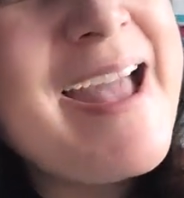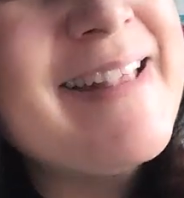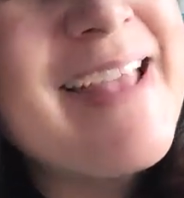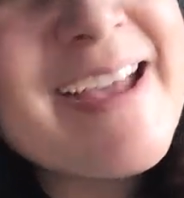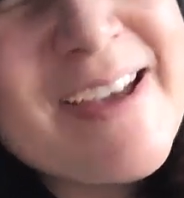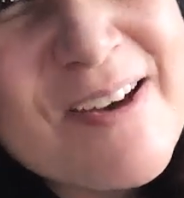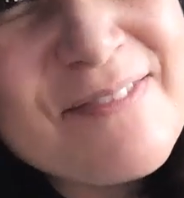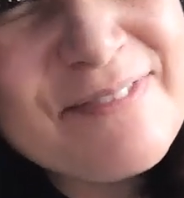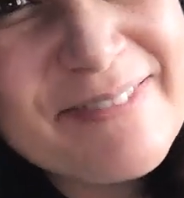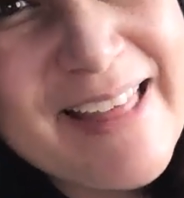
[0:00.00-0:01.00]
And I
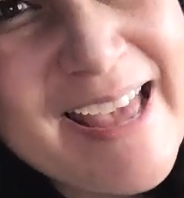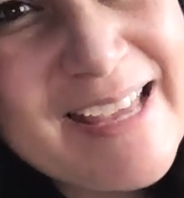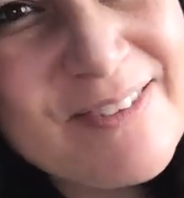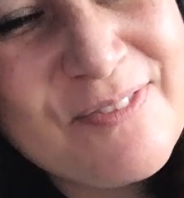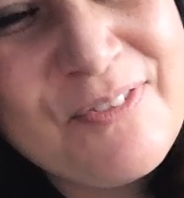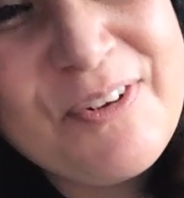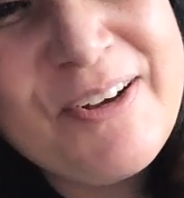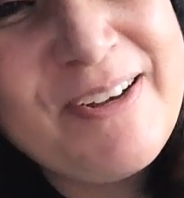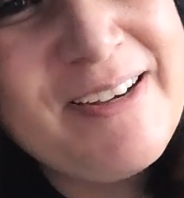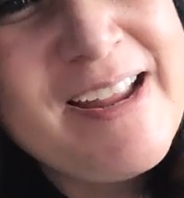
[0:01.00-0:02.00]
got flagged
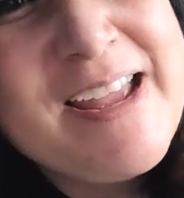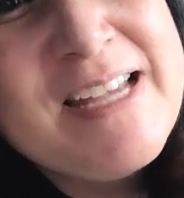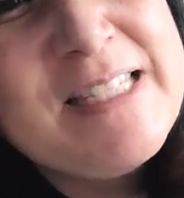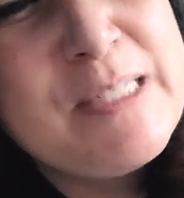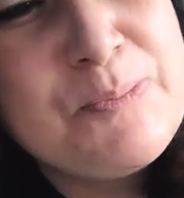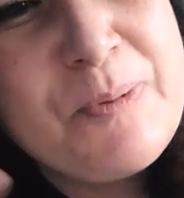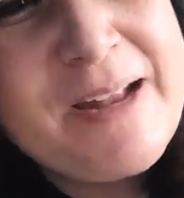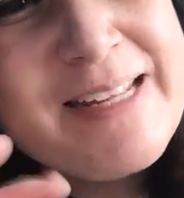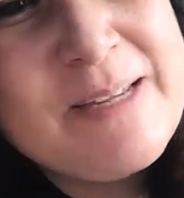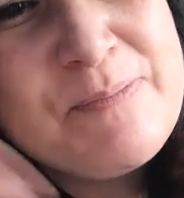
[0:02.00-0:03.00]
for
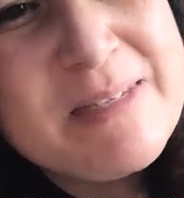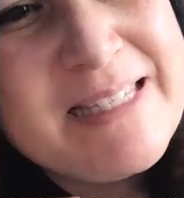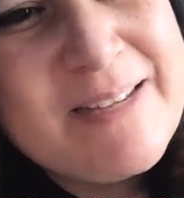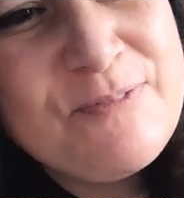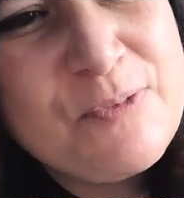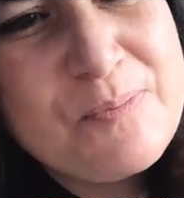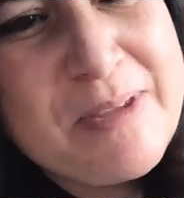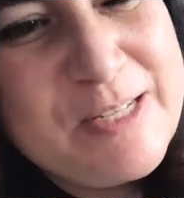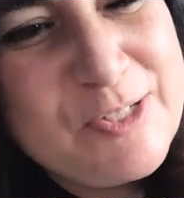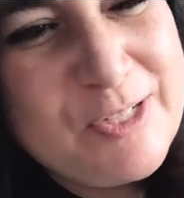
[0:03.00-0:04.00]
spreading
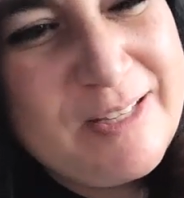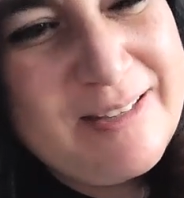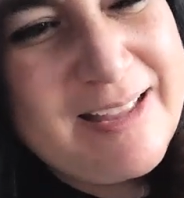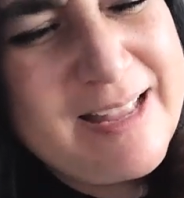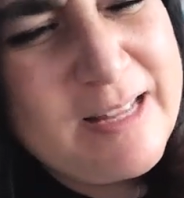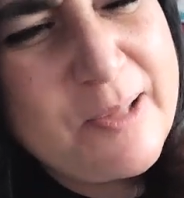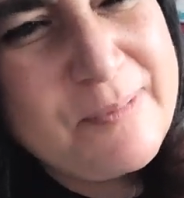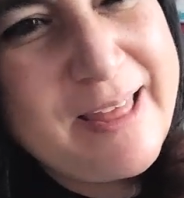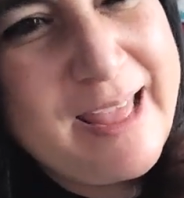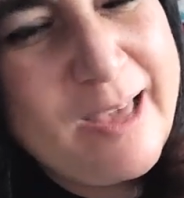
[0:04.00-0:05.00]
misinformation, and
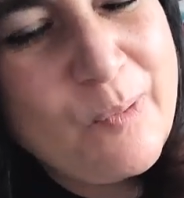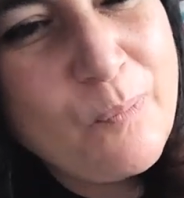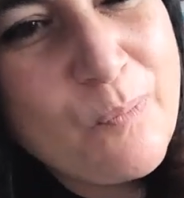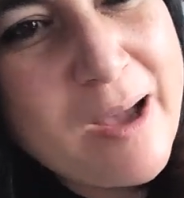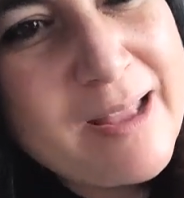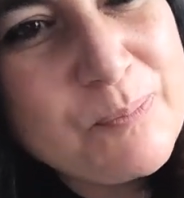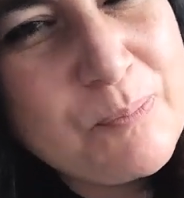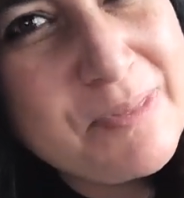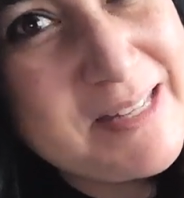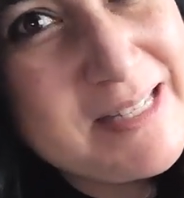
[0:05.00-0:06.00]
I'm like, what?
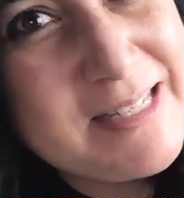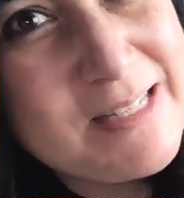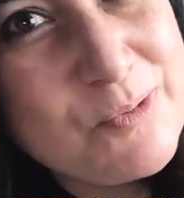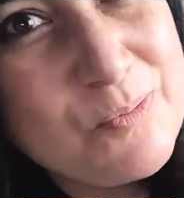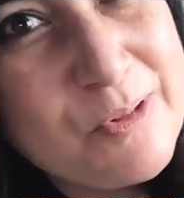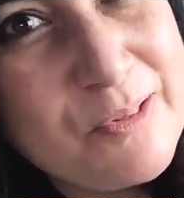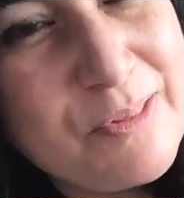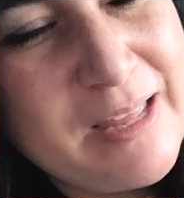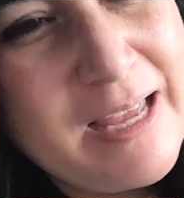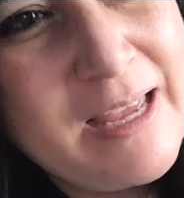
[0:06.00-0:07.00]
But this is a real
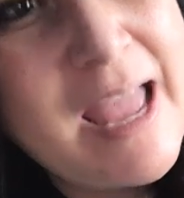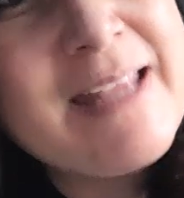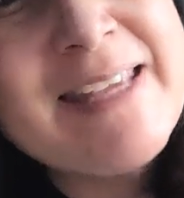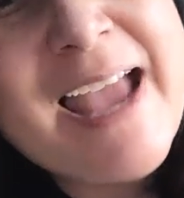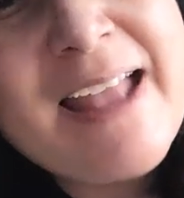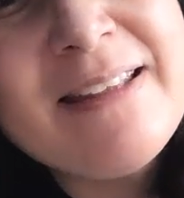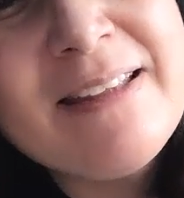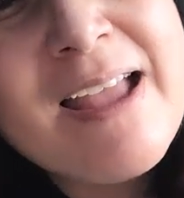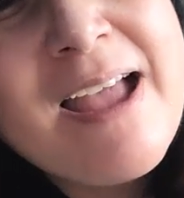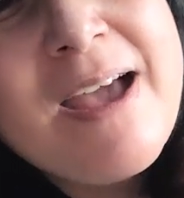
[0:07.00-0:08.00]
thing. And yet
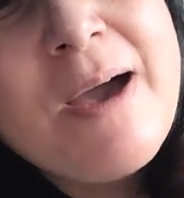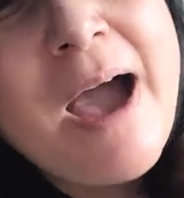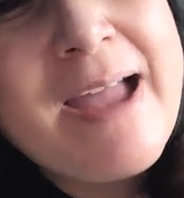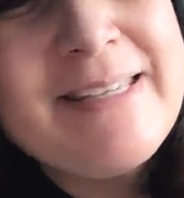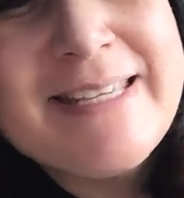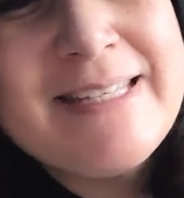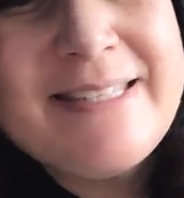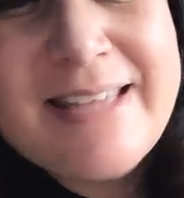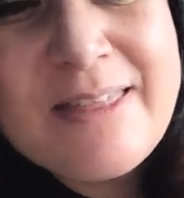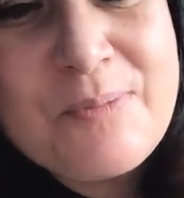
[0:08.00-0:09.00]
I did
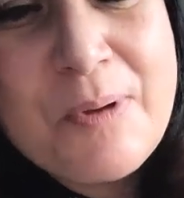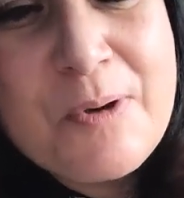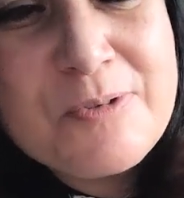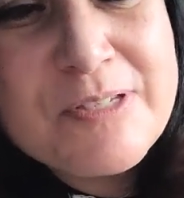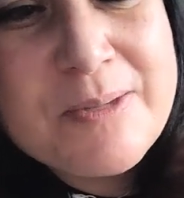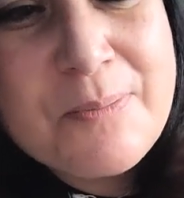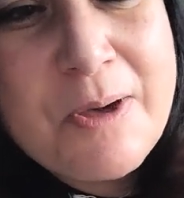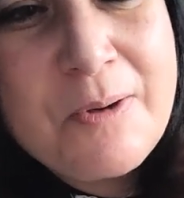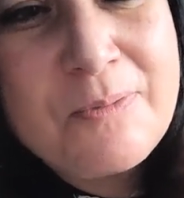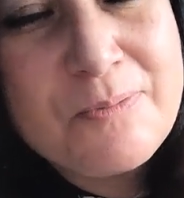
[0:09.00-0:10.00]
another post
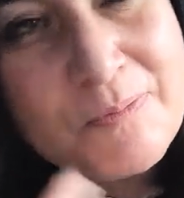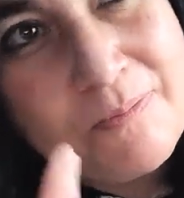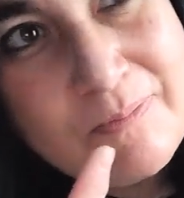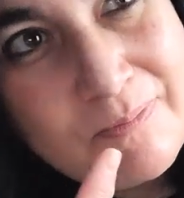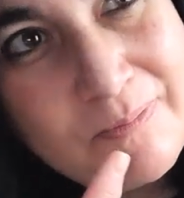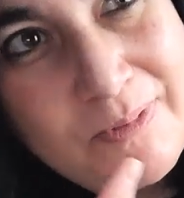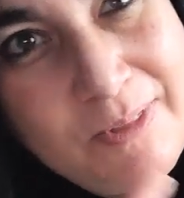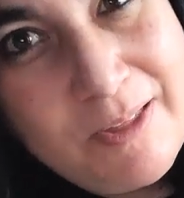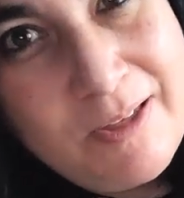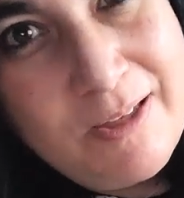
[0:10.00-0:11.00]
about
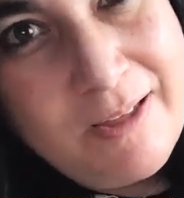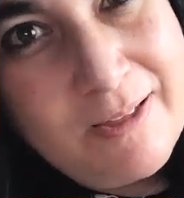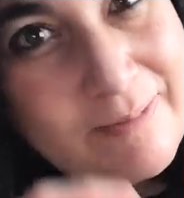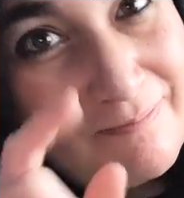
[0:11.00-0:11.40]
the